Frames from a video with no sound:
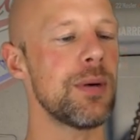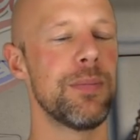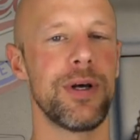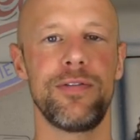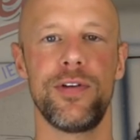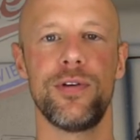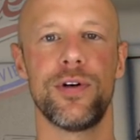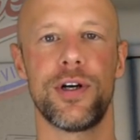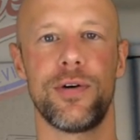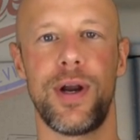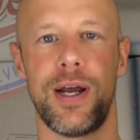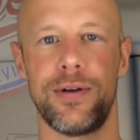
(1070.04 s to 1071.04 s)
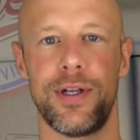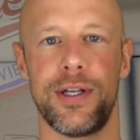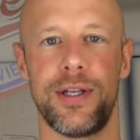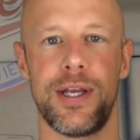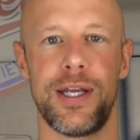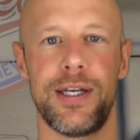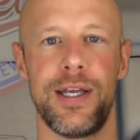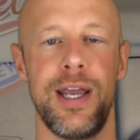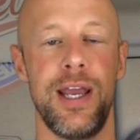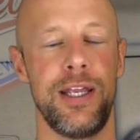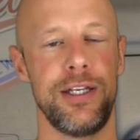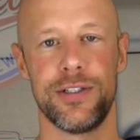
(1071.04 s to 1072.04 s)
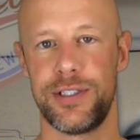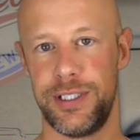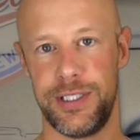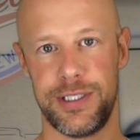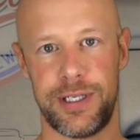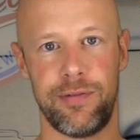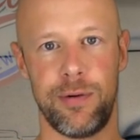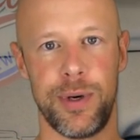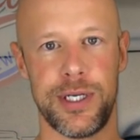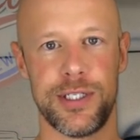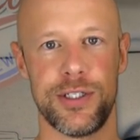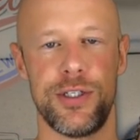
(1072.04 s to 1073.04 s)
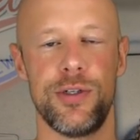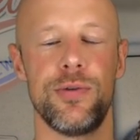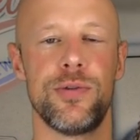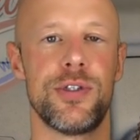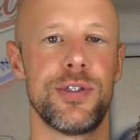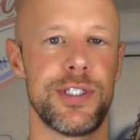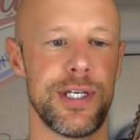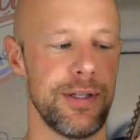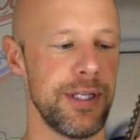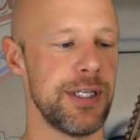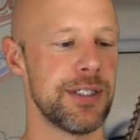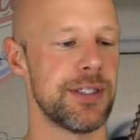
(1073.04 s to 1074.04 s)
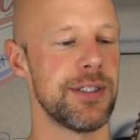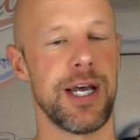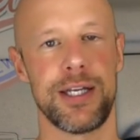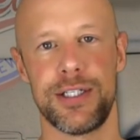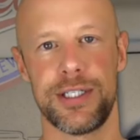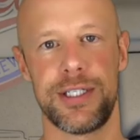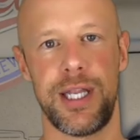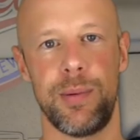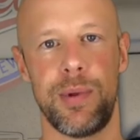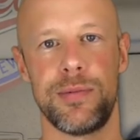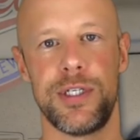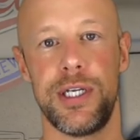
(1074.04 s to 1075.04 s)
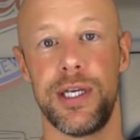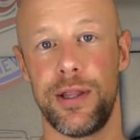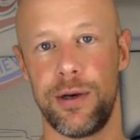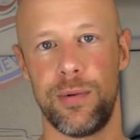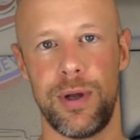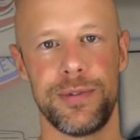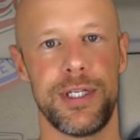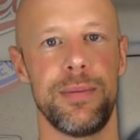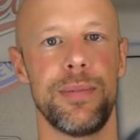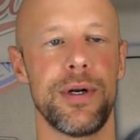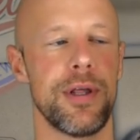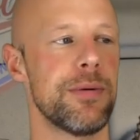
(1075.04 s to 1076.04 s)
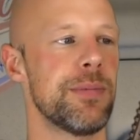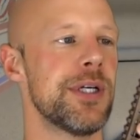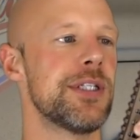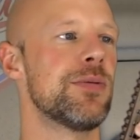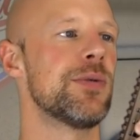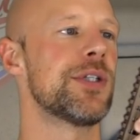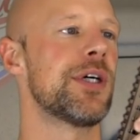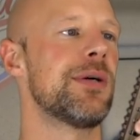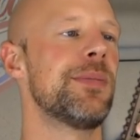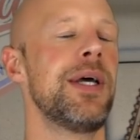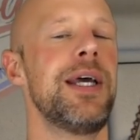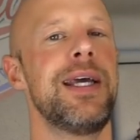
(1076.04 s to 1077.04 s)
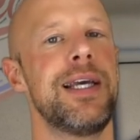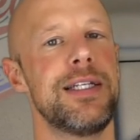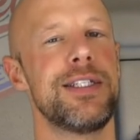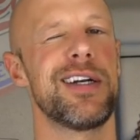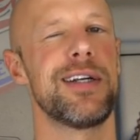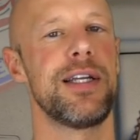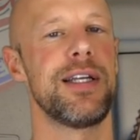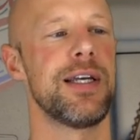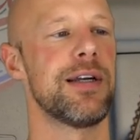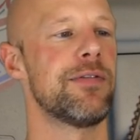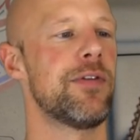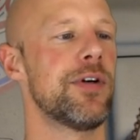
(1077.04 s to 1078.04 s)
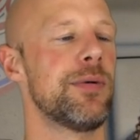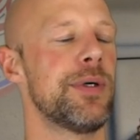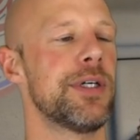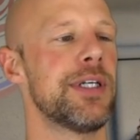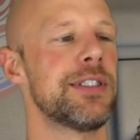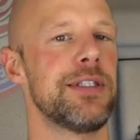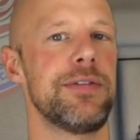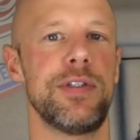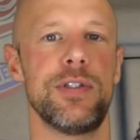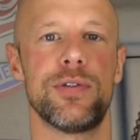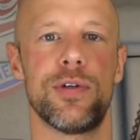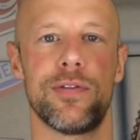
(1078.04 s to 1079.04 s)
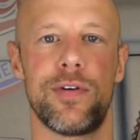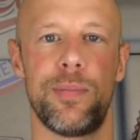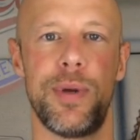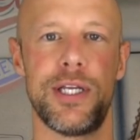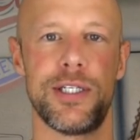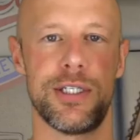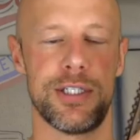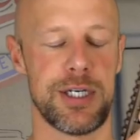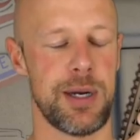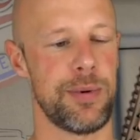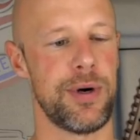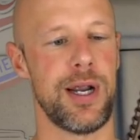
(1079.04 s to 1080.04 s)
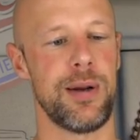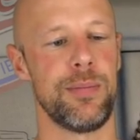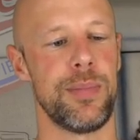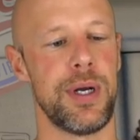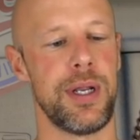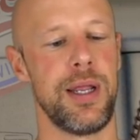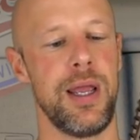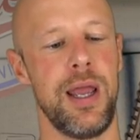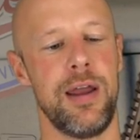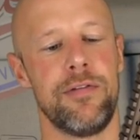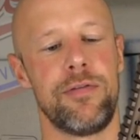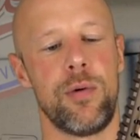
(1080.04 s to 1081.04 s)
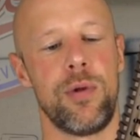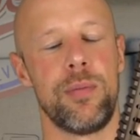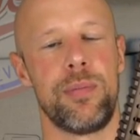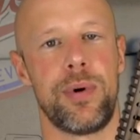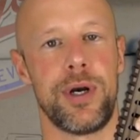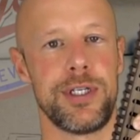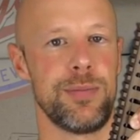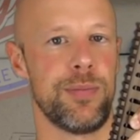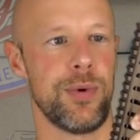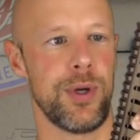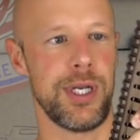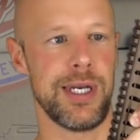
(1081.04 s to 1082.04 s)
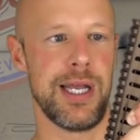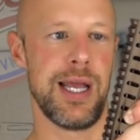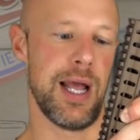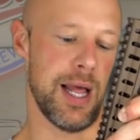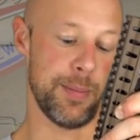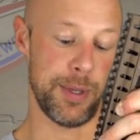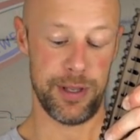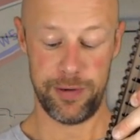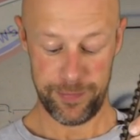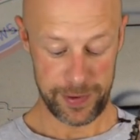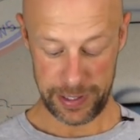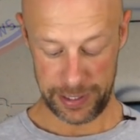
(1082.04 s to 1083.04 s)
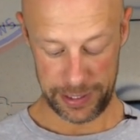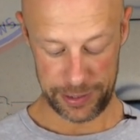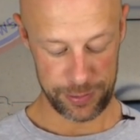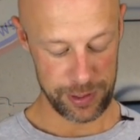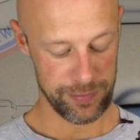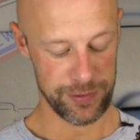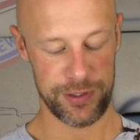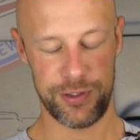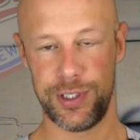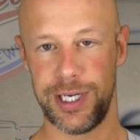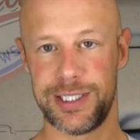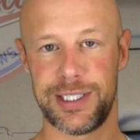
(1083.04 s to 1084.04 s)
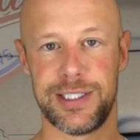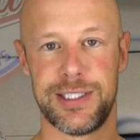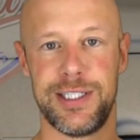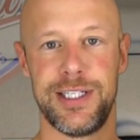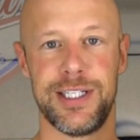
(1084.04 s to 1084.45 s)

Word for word: But if you look around online, you'll see several places do sell these, not just CMMG on their website, but other places will sell them. In general, you can get them for a little bit less if you sort of are patient and shop around. But for the price point, I mean, they're very nice rifles, as you guys can see.